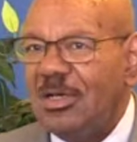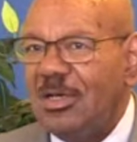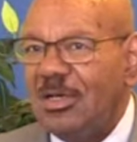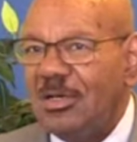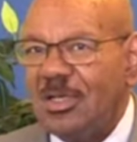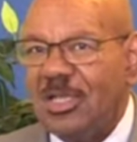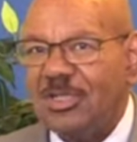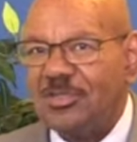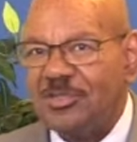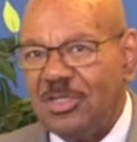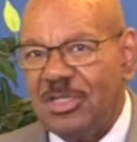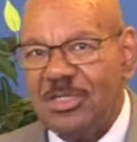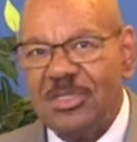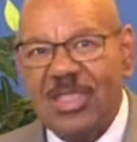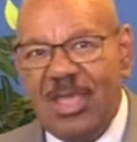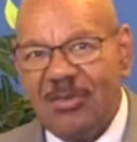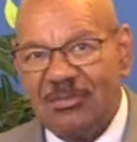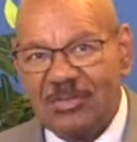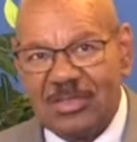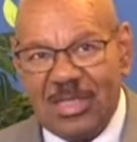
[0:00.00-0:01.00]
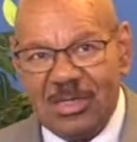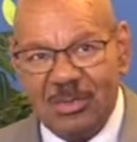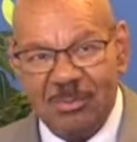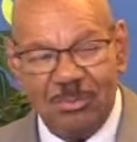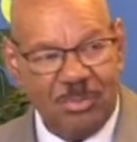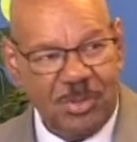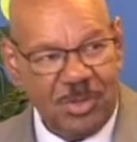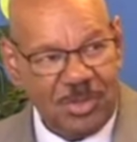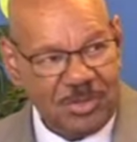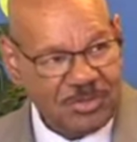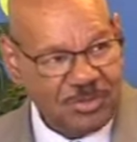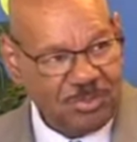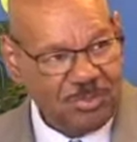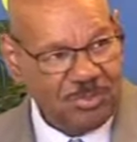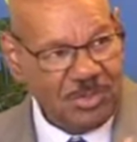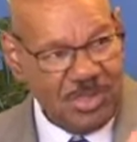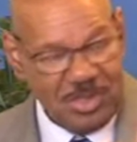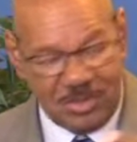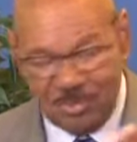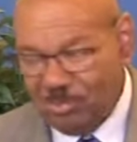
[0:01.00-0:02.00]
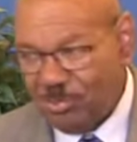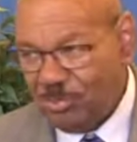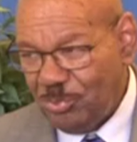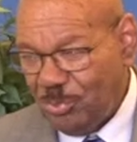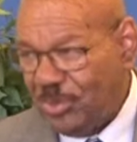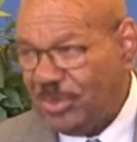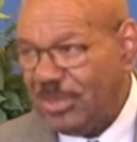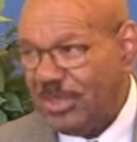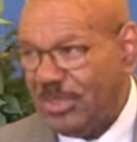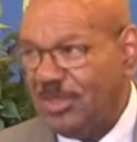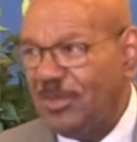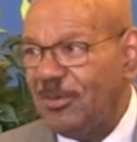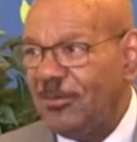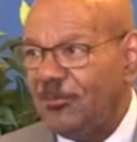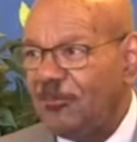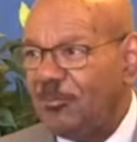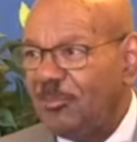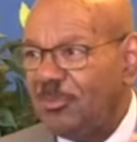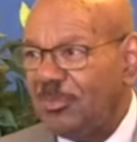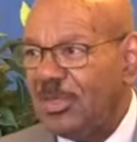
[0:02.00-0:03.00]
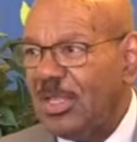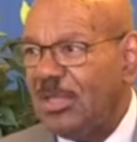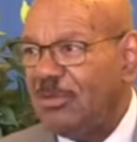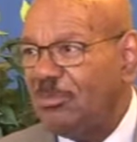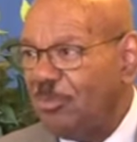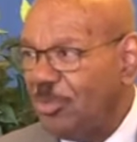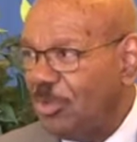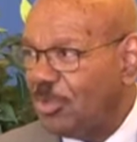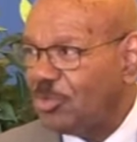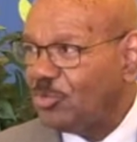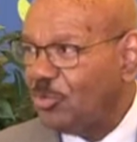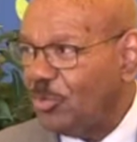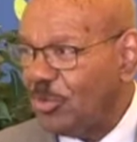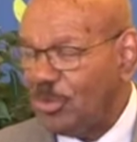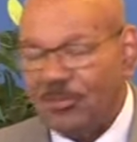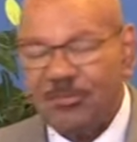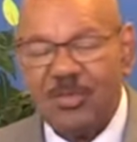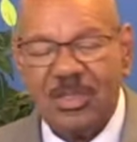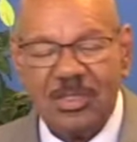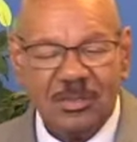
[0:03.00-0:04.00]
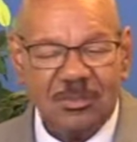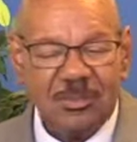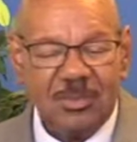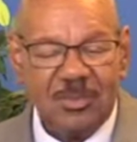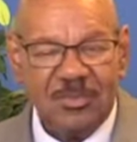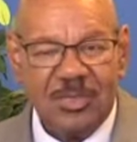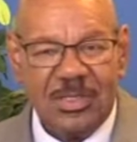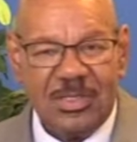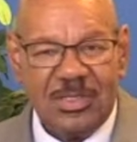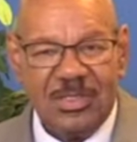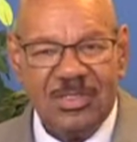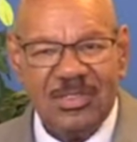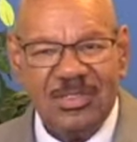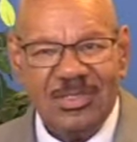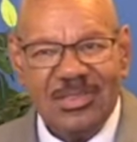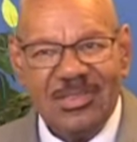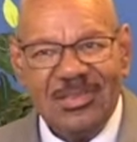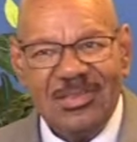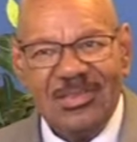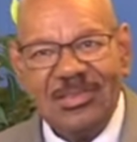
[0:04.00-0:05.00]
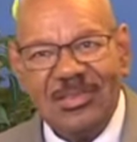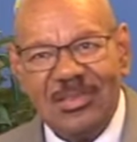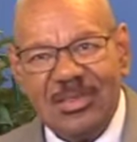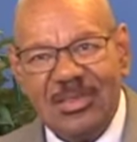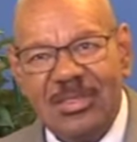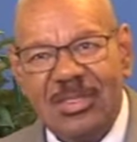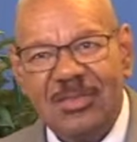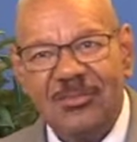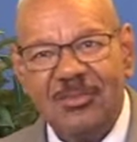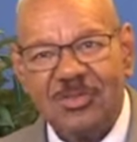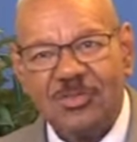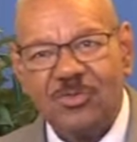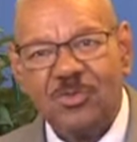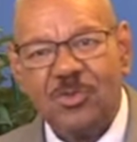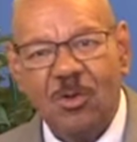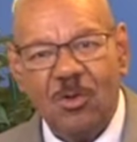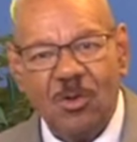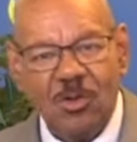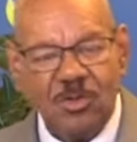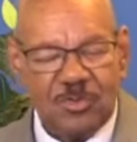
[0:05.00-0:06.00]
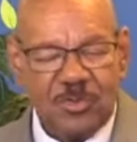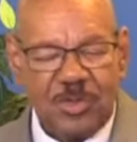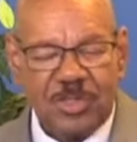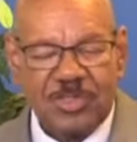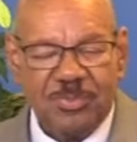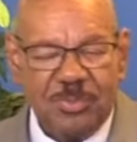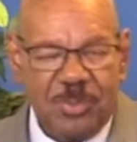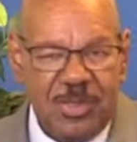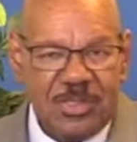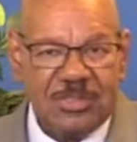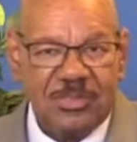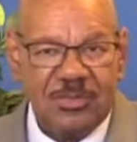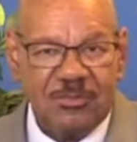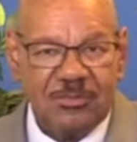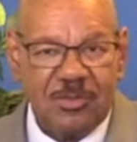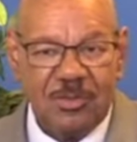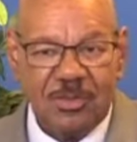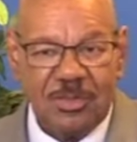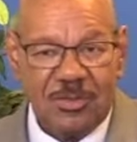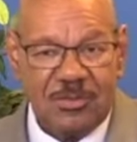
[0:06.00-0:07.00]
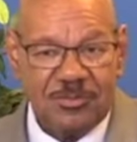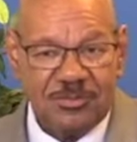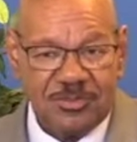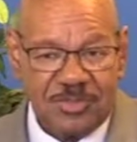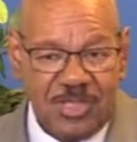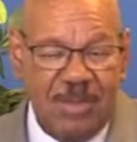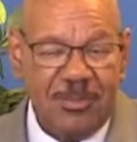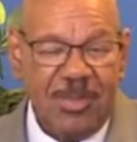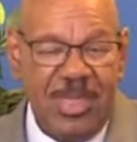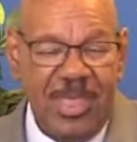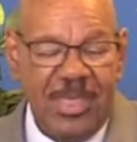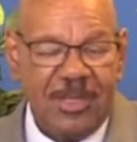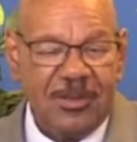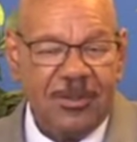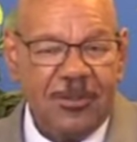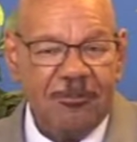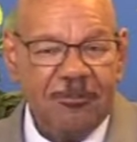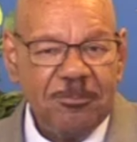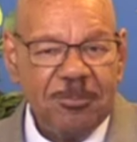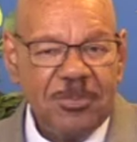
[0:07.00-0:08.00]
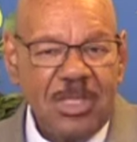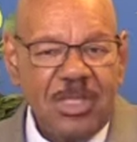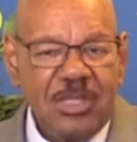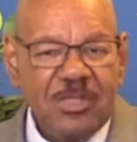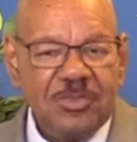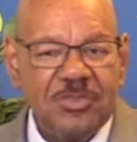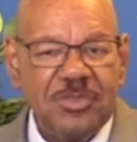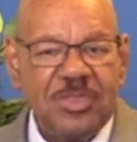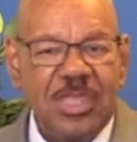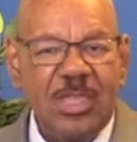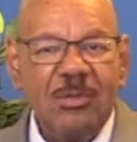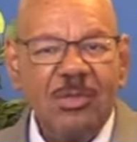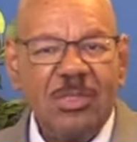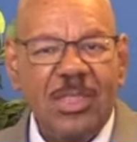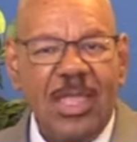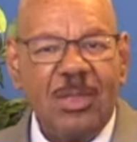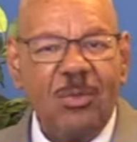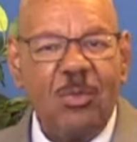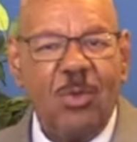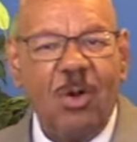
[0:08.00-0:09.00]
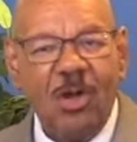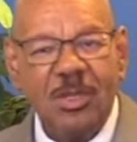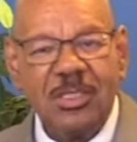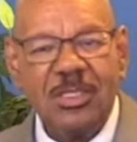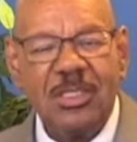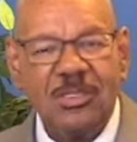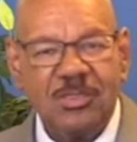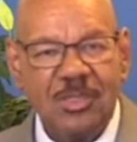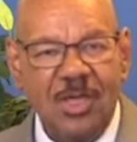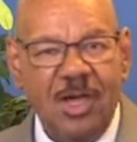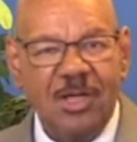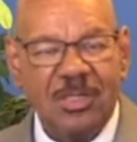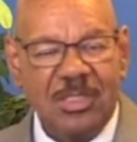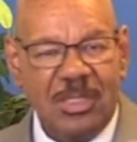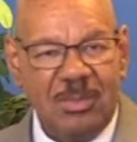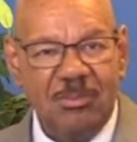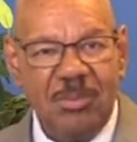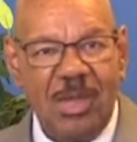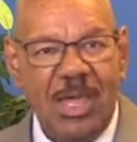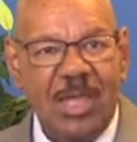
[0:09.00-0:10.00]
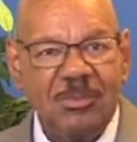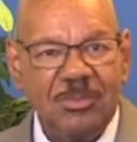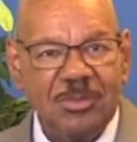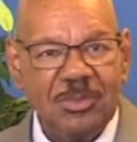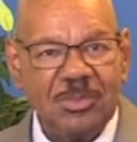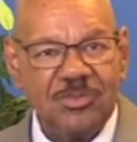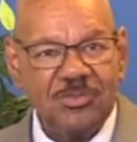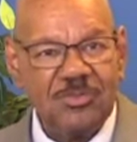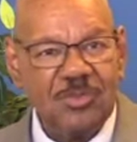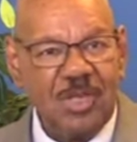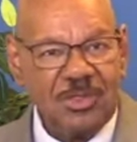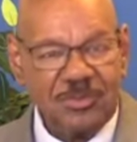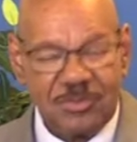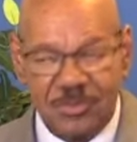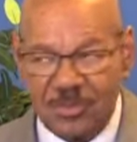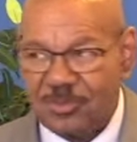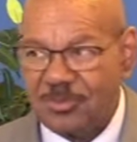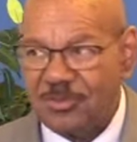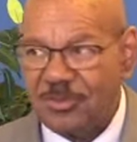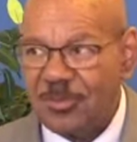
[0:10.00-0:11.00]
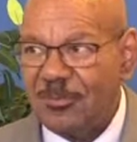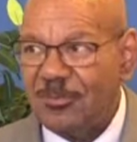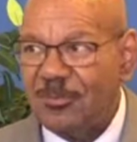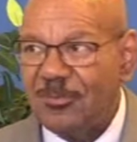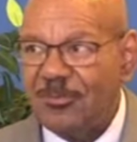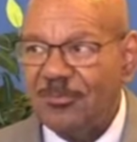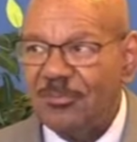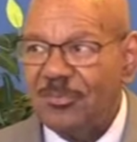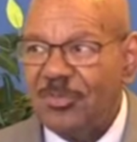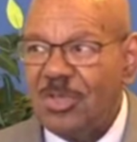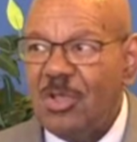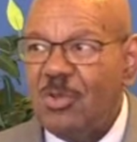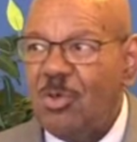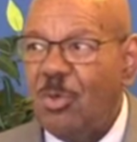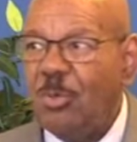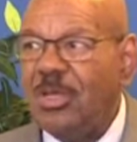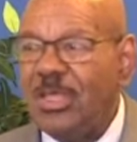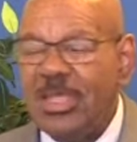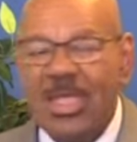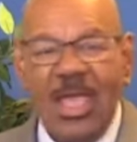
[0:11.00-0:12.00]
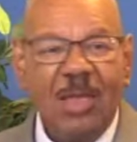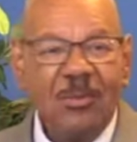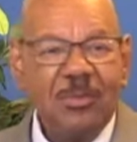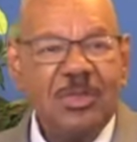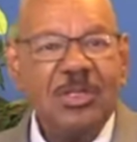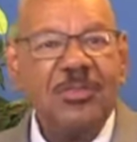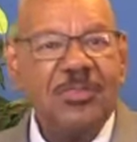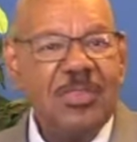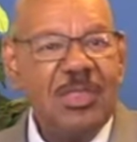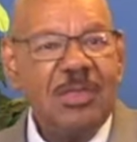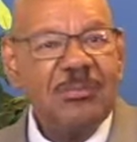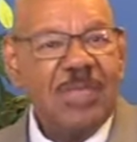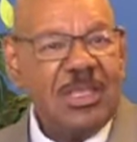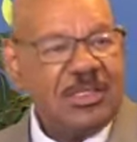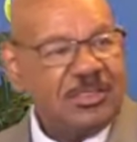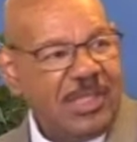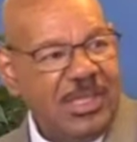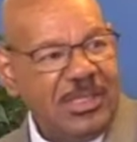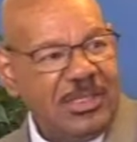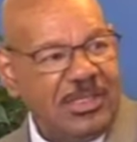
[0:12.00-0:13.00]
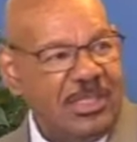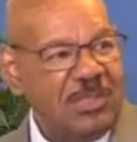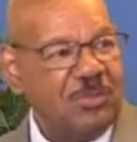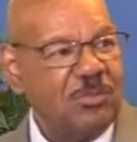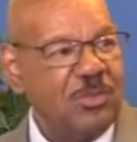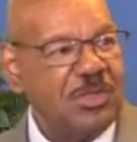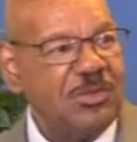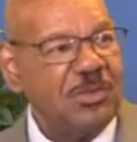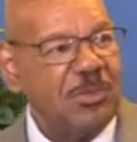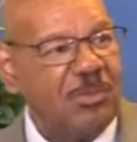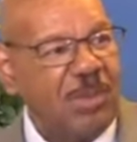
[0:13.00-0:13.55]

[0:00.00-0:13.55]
because you didn't have a lot of books, because printing and books weren't available then, and even scrolls were expensive and only some had them. So they were like walking, talking Bible instructors. Well, when he got rid of them, that's like getting rid of the